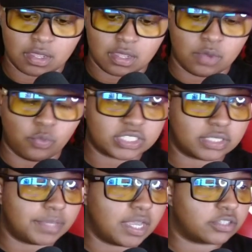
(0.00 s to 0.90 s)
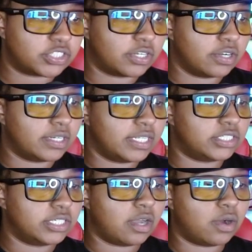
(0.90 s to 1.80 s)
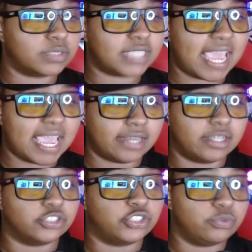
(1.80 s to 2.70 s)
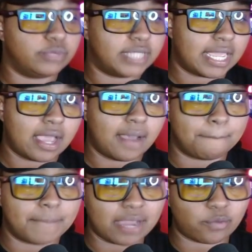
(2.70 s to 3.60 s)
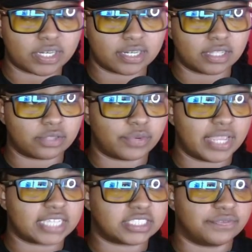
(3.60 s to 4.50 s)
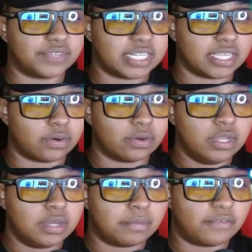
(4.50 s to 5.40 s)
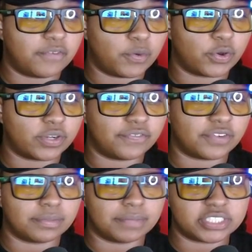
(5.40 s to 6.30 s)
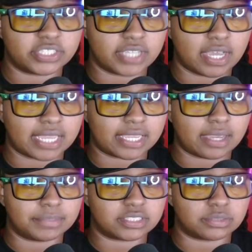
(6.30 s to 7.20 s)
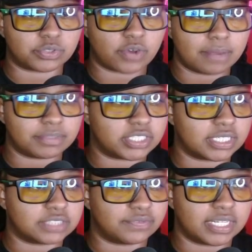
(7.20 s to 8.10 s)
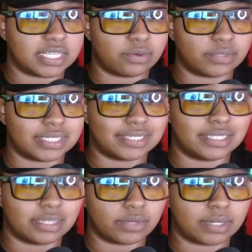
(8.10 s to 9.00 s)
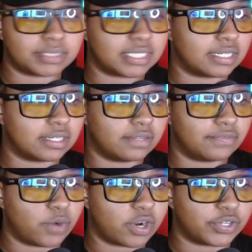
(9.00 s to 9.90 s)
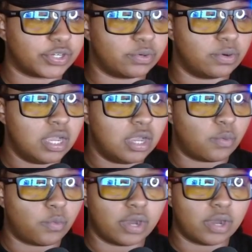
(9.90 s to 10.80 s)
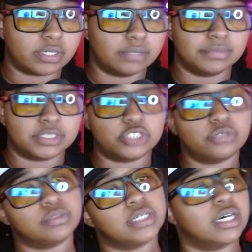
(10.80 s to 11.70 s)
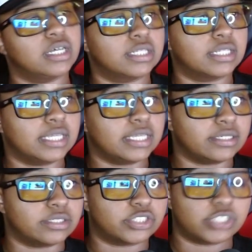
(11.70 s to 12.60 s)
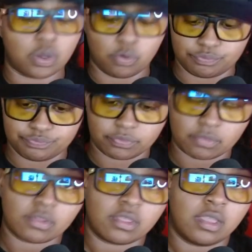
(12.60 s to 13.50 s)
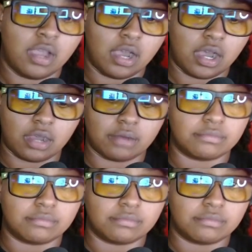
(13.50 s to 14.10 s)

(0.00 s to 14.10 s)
What's up, y'all? It's your girl, Nick G, the host, and today I'm back with another reaction video. Before we go any further, make sure y'all like, comment, subscribe, and share this video. You dig what I'm saying? And if you are new, welcome to the league. So, Ty,